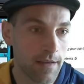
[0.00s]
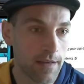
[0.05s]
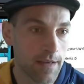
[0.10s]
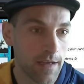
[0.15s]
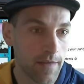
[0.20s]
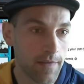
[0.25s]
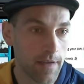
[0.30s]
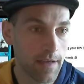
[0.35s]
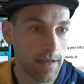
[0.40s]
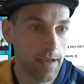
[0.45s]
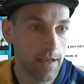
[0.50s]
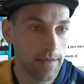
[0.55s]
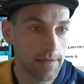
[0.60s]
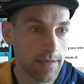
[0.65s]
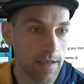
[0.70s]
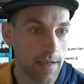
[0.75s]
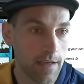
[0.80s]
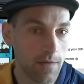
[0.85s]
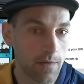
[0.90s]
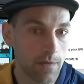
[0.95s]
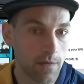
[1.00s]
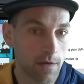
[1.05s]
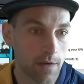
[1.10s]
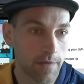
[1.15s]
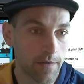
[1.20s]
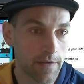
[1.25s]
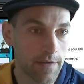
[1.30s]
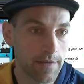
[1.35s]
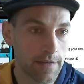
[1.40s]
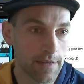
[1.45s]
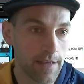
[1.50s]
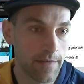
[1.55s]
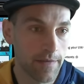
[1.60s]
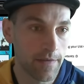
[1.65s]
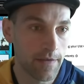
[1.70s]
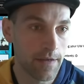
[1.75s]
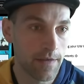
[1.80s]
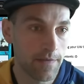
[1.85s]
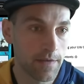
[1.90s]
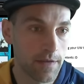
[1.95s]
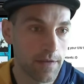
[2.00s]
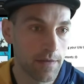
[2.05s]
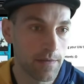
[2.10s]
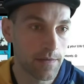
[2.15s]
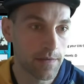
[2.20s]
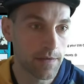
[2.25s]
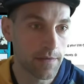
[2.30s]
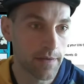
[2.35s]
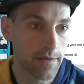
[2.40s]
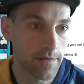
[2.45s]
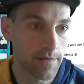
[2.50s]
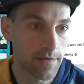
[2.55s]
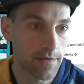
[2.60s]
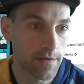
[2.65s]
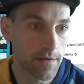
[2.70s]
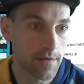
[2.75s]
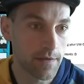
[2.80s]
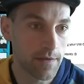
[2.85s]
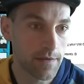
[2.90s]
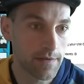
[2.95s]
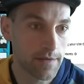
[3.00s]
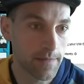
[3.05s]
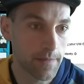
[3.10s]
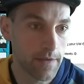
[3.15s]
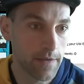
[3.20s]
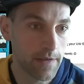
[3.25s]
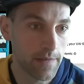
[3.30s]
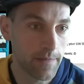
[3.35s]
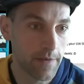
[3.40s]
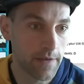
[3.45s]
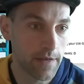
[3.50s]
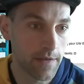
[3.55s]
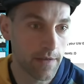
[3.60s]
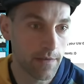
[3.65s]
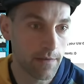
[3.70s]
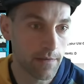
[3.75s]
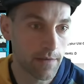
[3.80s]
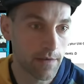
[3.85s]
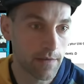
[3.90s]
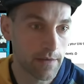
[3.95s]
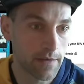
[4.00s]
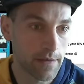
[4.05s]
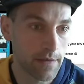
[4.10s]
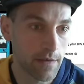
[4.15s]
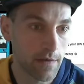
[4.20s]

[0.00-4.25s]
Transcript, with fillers: If they cast the Acorn Harvest, they'll have enough to use the Dread Return on something, but they don't currently...